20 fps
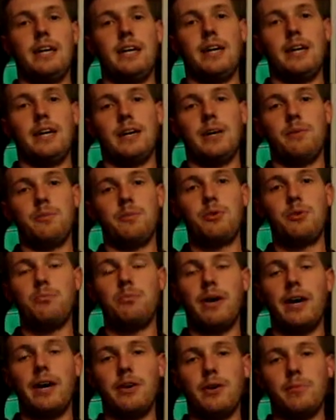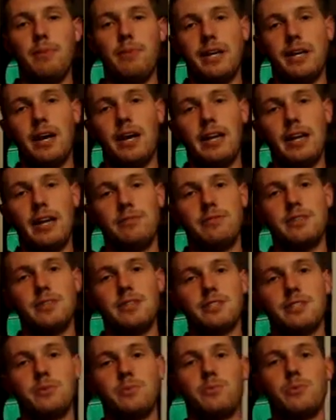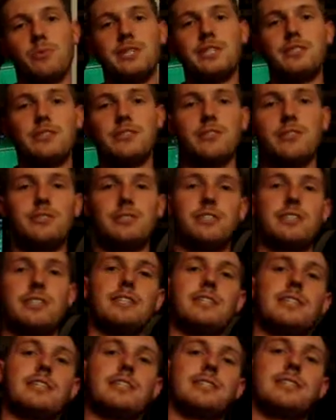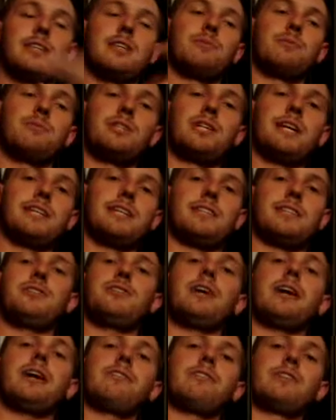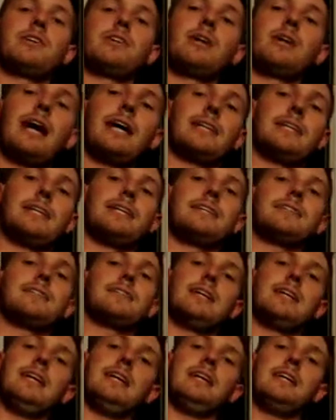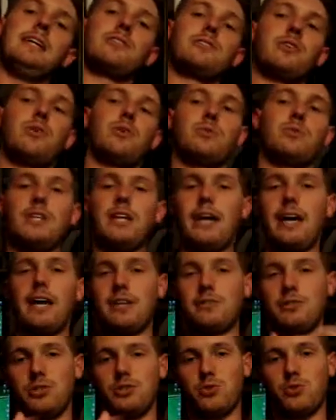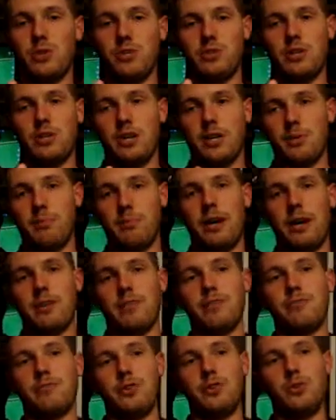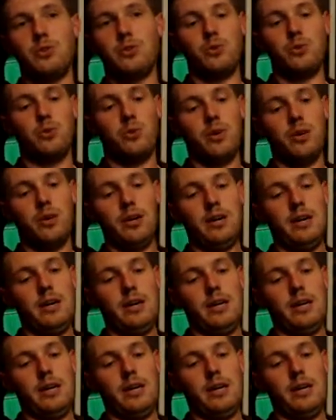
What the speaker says: You may or may not have done some research into the subject and you have your own ideas. So today I just want to talk about a few